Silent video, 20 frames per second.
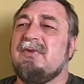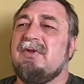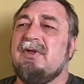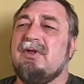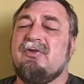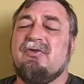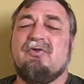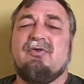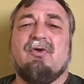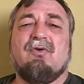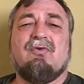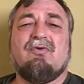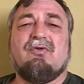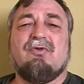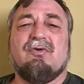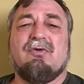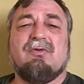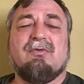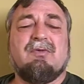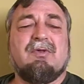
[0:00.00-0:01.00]
and
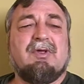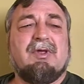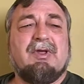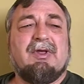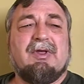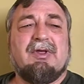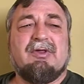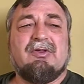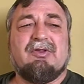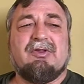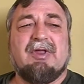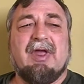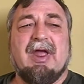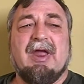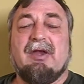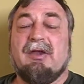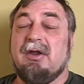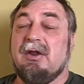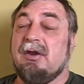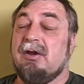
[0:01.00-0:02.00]
social
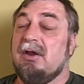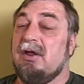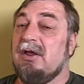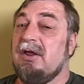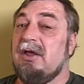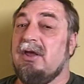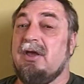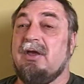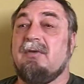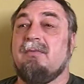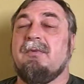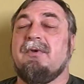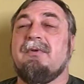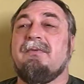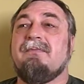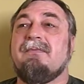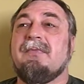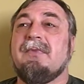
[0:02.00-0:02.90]
standing like Hickman,